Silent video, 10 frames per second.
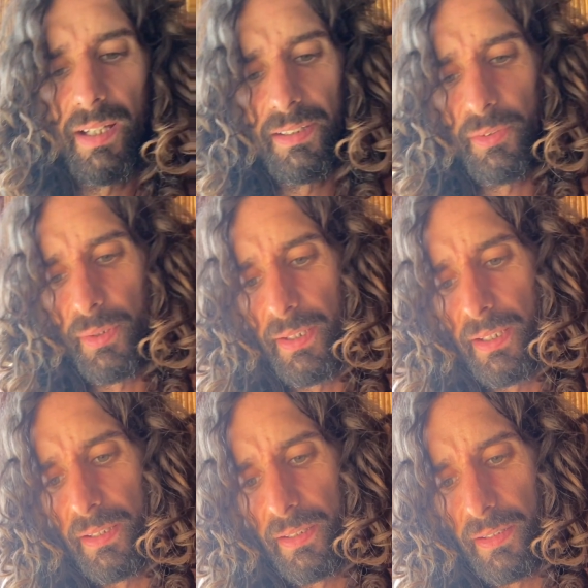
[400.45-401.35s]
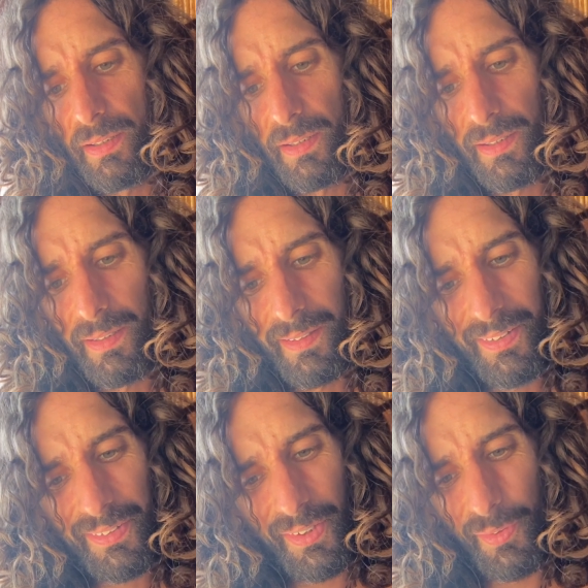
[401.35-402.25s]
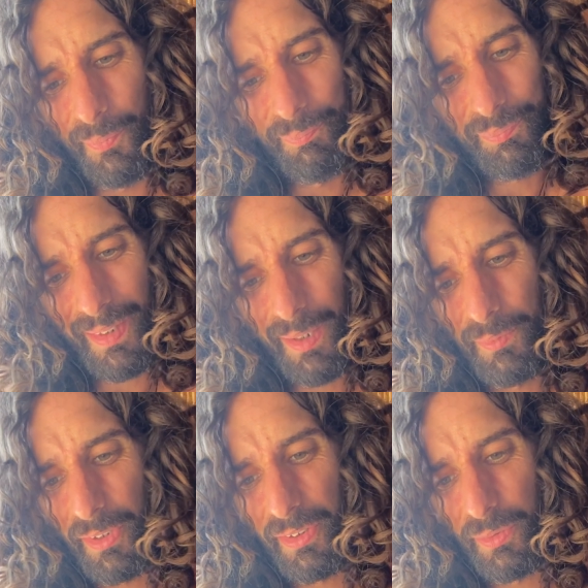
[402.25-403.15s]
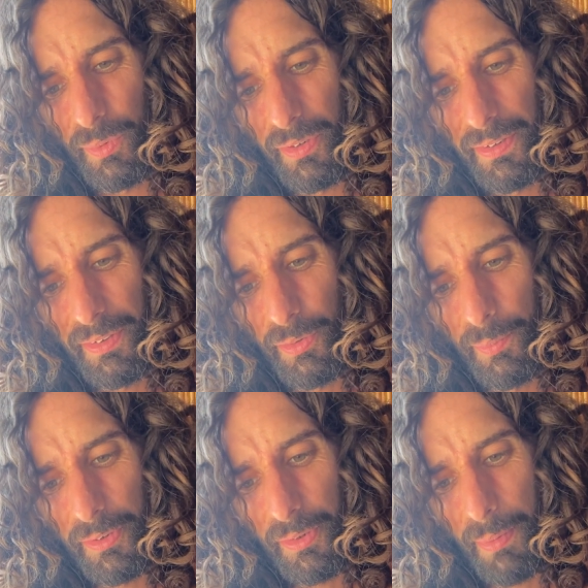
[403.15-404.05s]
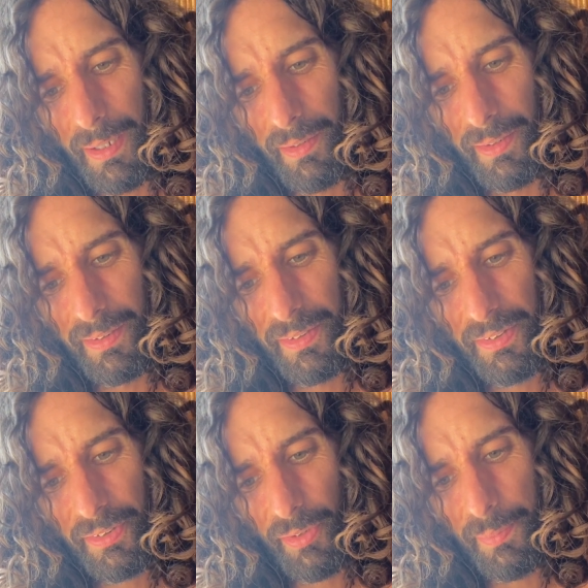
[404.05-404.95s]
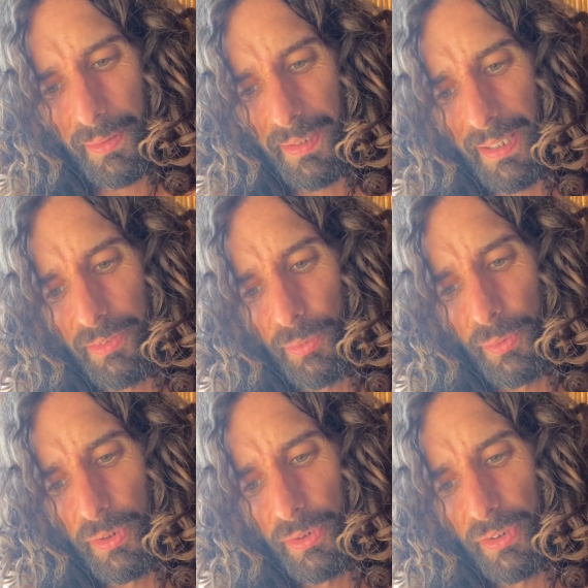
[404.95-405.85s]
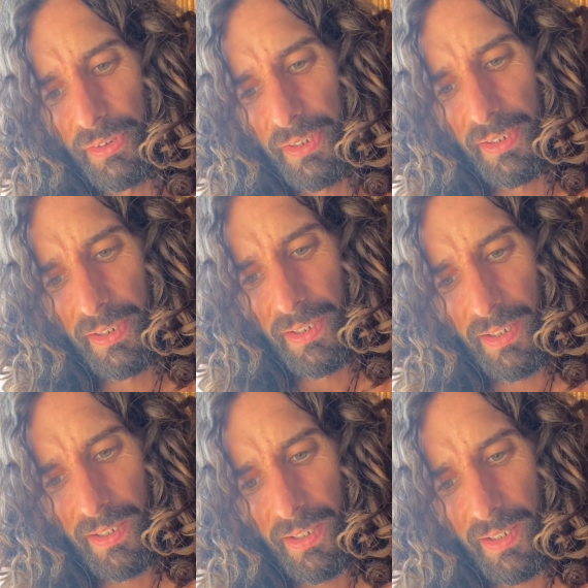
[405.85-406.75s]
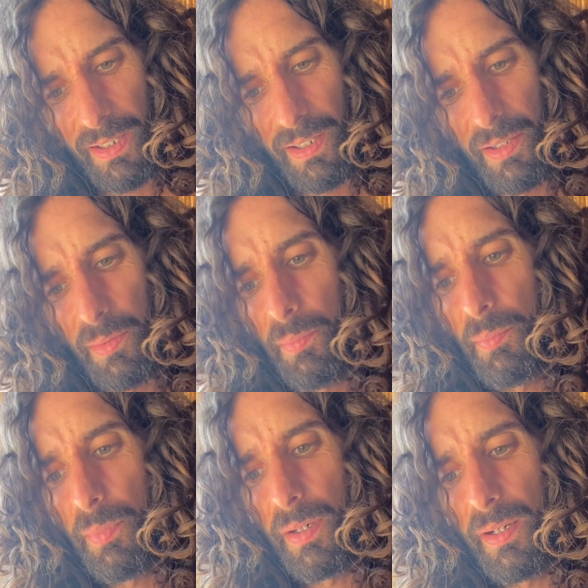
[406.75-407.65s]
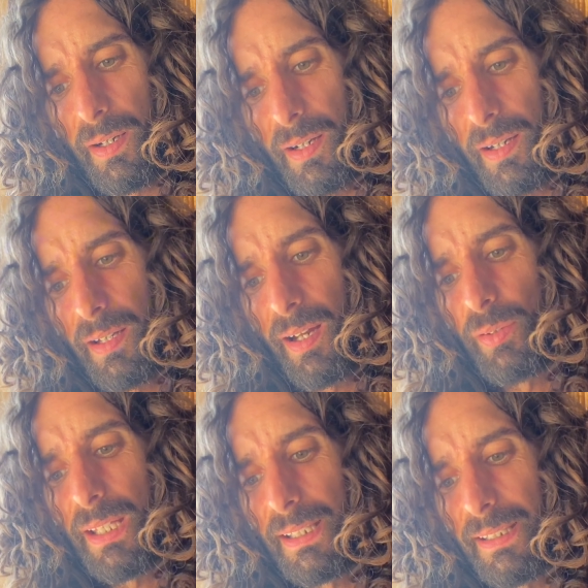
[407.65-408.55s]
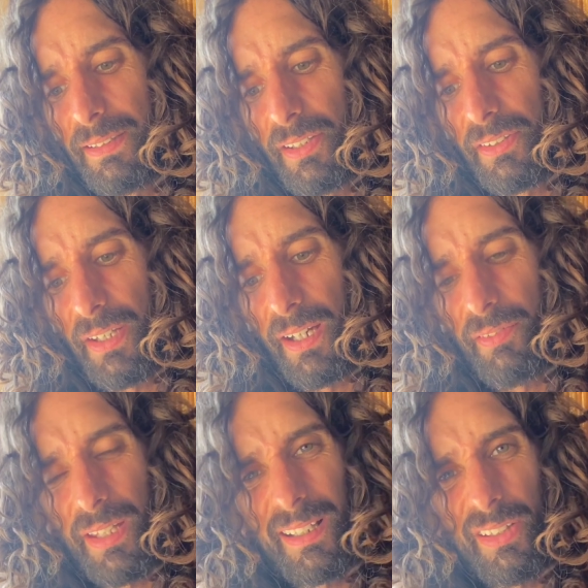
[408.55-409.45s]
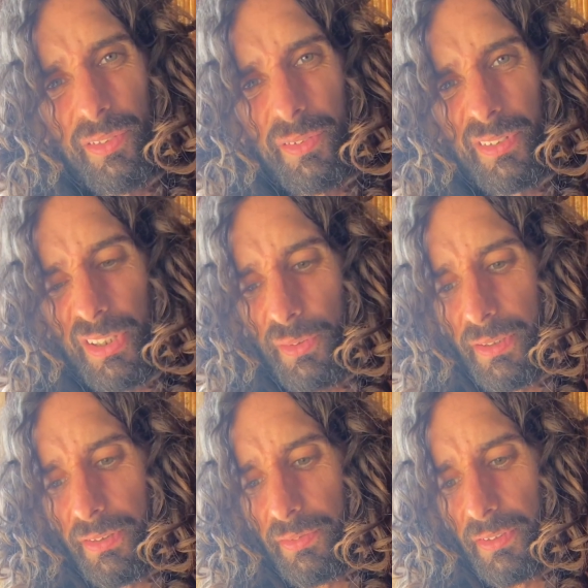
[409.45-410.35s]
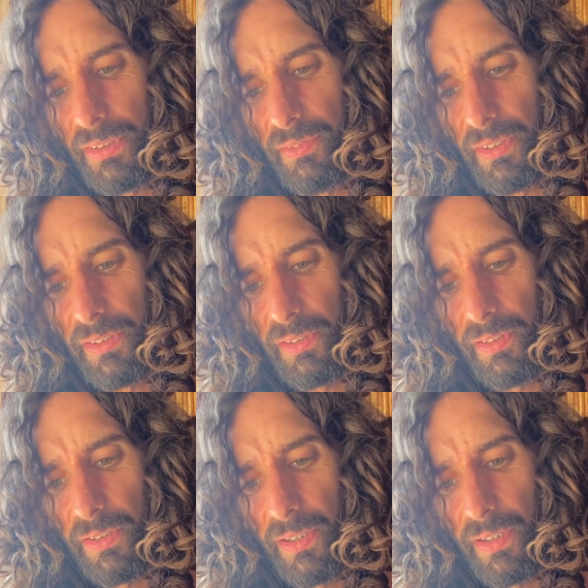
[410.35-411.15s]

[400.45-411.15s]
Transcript: anyway, so I'm not going to worry too much about scraping the actual gourd, but I would like it not to have like a load of glue on the front of it, you know.